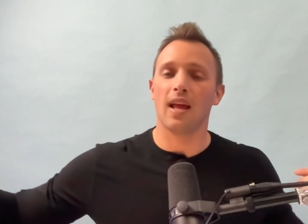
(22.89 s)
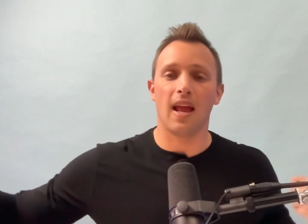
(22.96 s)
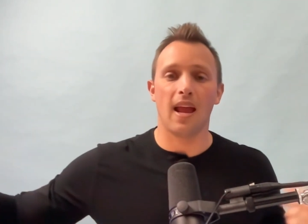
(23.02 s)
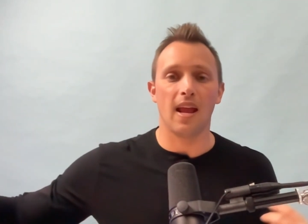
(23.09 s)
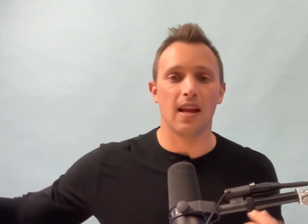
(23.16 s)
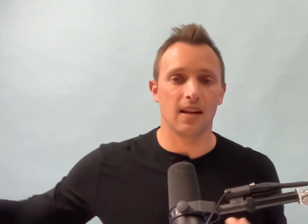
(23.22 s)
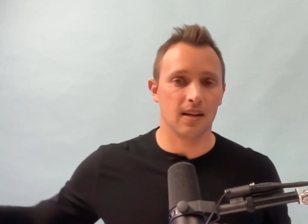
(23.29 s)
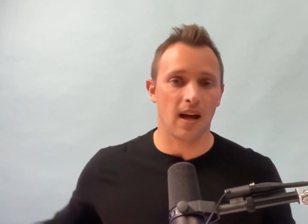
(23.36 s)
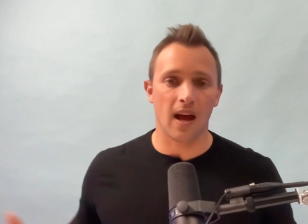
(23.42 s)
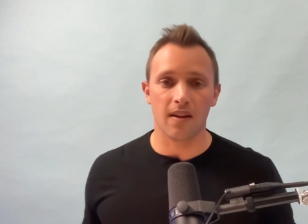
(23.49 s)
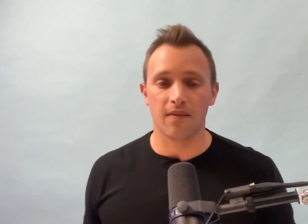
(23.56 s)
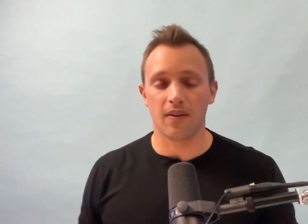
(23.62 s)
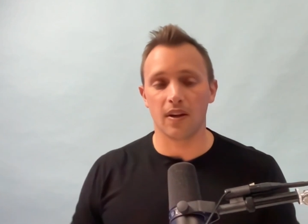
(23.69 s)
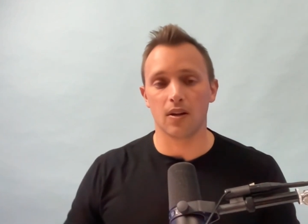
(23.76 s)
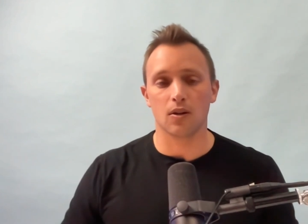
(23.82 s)
8, and 9
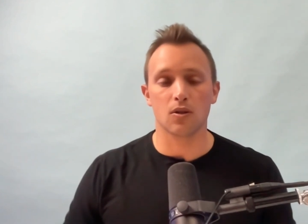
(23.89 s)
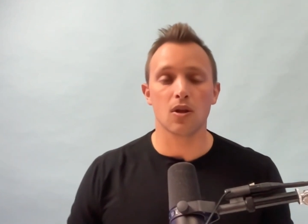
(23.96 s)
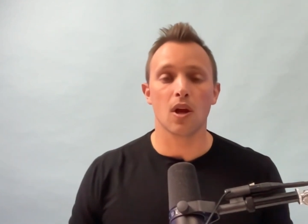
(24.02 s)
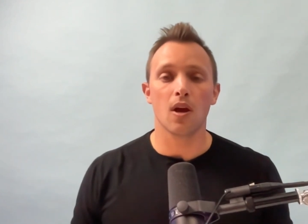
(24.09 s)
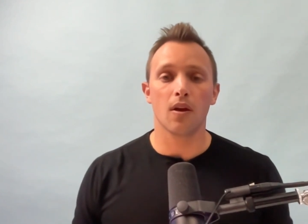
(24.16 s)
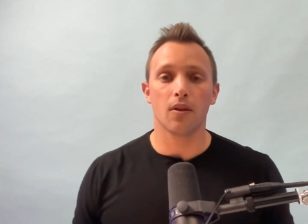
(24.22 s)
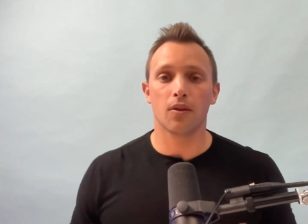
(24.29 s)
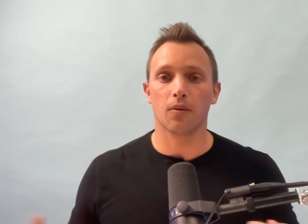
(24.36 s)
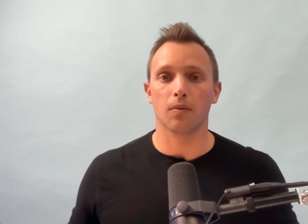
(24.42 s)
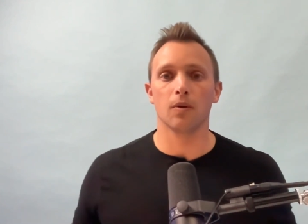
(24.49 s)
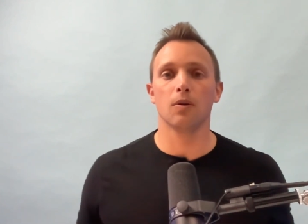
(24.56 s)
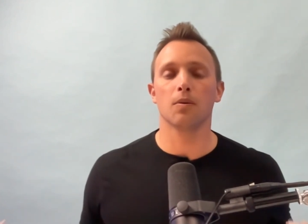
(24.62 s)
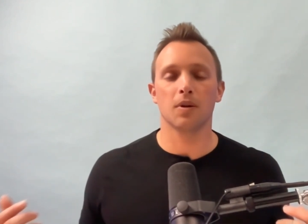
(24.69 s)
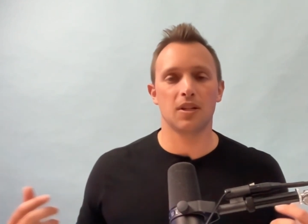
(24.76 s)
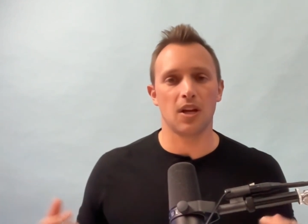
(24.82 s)
figures
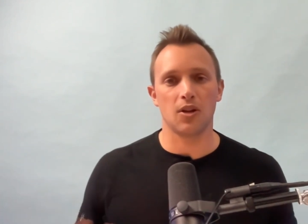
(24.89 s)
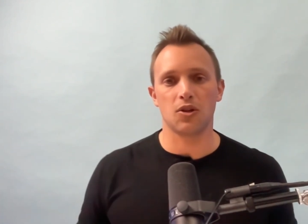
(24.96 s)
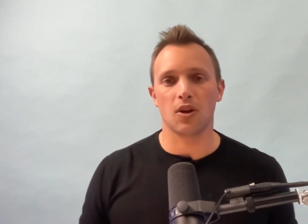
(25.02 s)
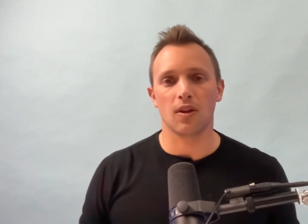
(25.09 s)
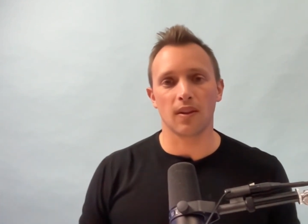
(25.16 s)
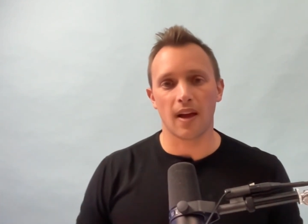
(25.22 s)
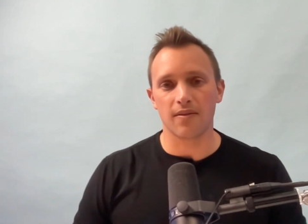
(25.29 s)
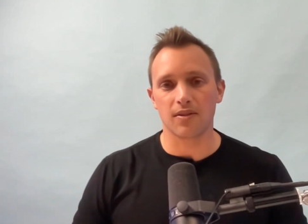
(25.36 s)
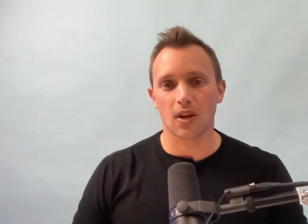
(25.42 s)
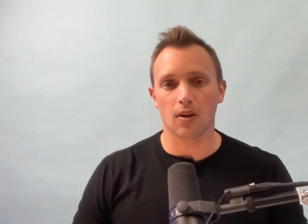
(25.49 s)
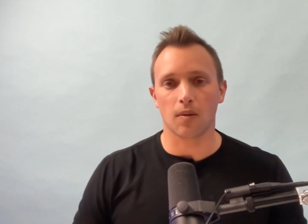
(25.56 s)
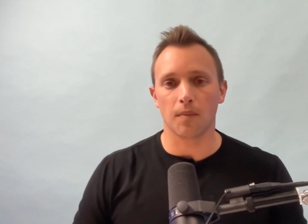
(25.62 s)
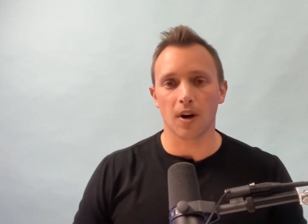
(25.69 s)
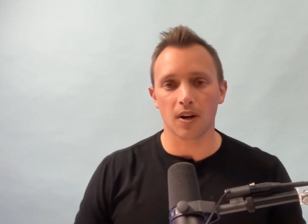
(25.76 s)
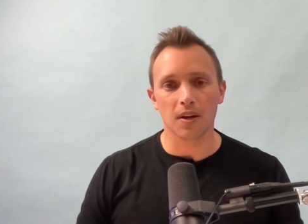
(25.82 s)
through retention and lifecycle
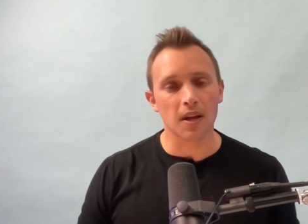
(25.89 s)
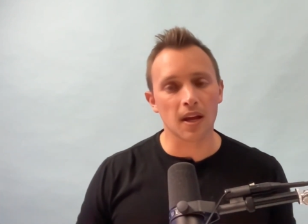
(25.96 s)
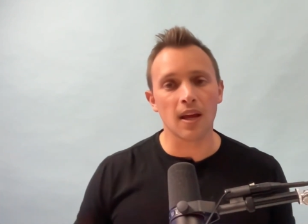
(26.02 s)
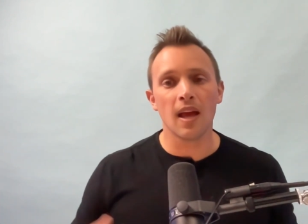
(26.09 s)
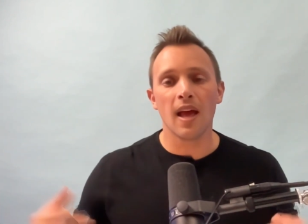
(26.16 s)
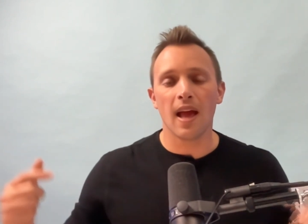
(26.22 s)
marketing.